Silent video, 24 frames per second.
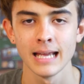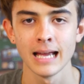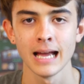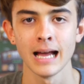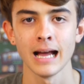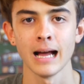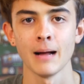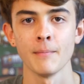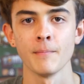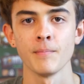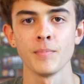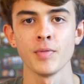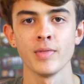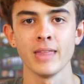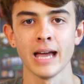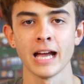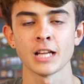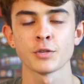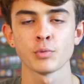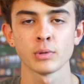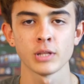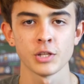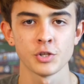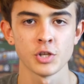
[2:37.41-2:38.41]
Um,
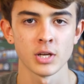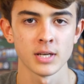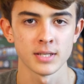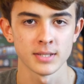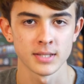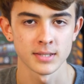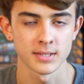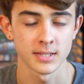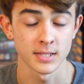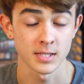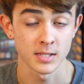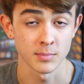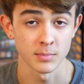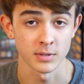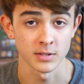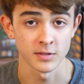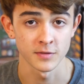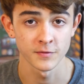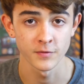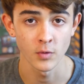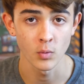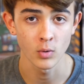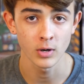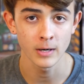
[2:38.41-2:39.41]
that's what the Genesys system
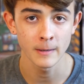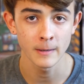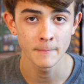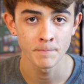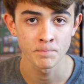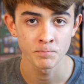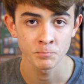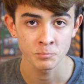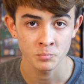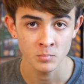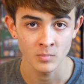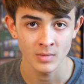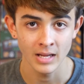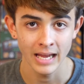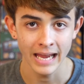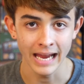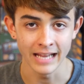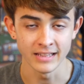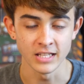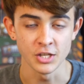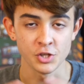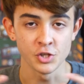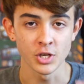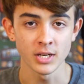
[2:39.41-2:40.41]
is for.
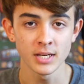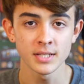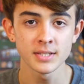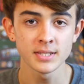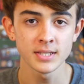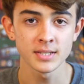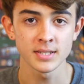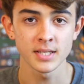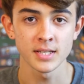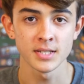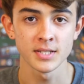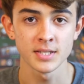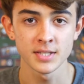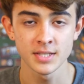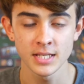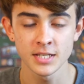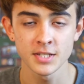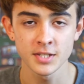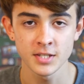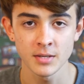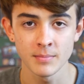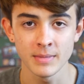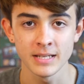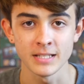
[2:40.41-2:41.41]
And the Genesys
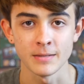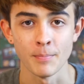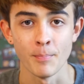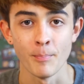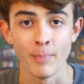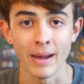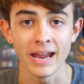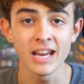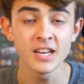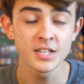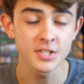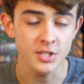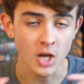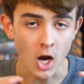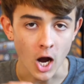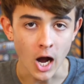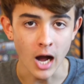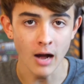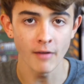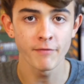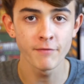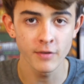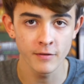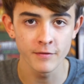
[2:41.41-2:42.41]
system is based
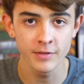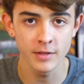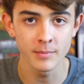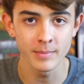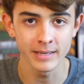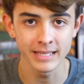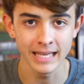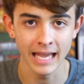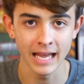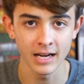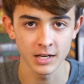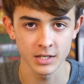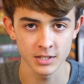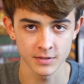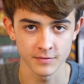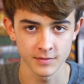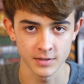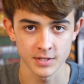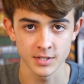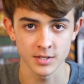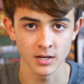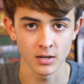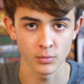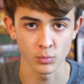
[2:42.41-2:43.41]
off of the mechanics of
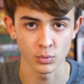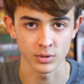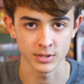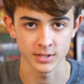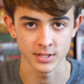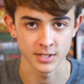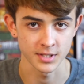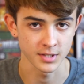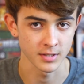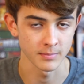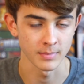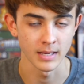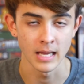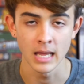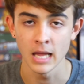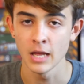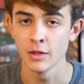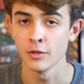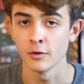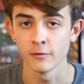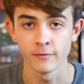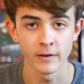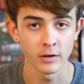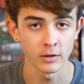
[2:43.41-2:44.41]
the Star Wars system,
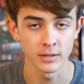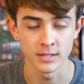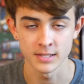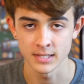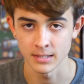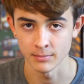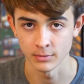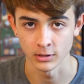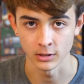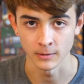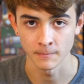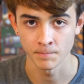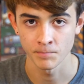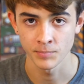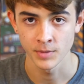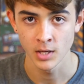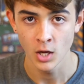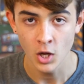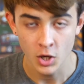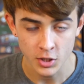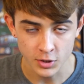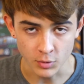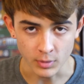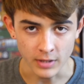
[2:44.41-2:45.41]
they're very similar.
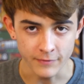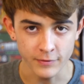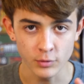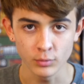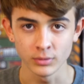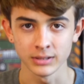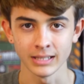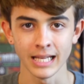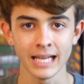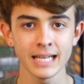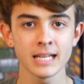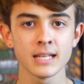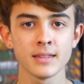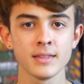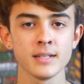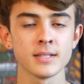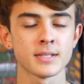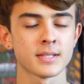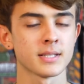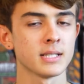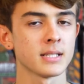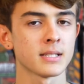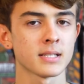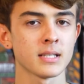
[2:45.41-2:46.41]
So if you like
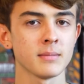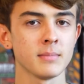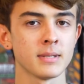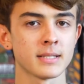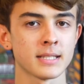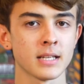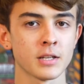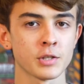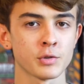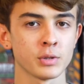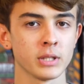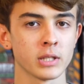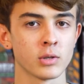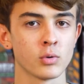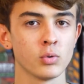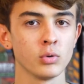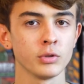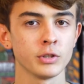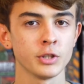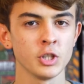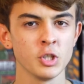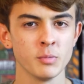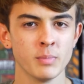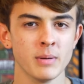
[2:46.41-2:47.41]
this system, it sounds really
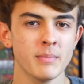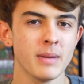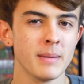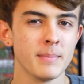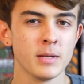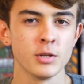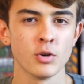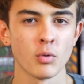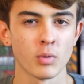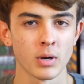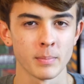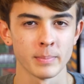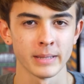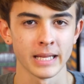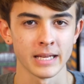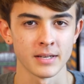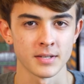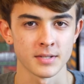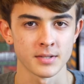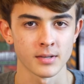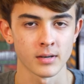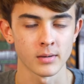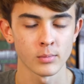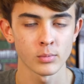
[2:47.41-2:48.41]
cool to you, but maybe you don't want to play in
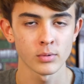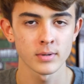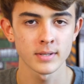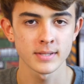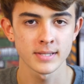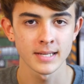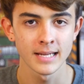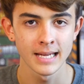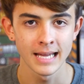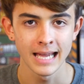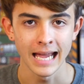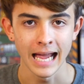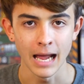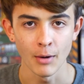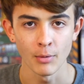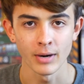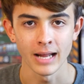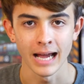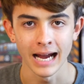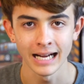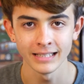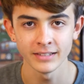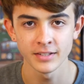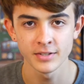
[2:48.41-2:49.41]
Star Wars, I would
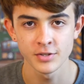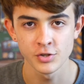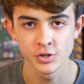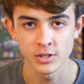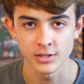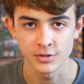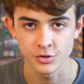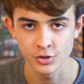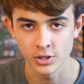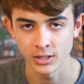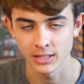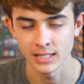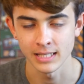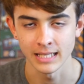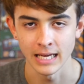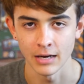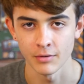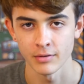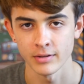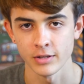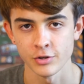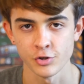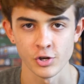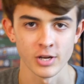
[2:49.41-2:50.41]
highly suggest checking
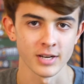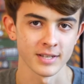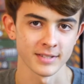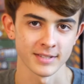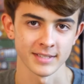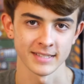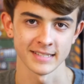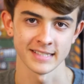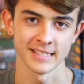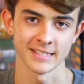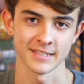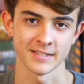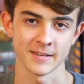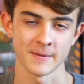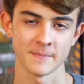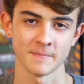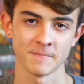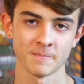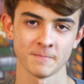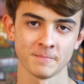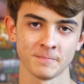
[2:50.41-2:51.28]
out the Genesys system.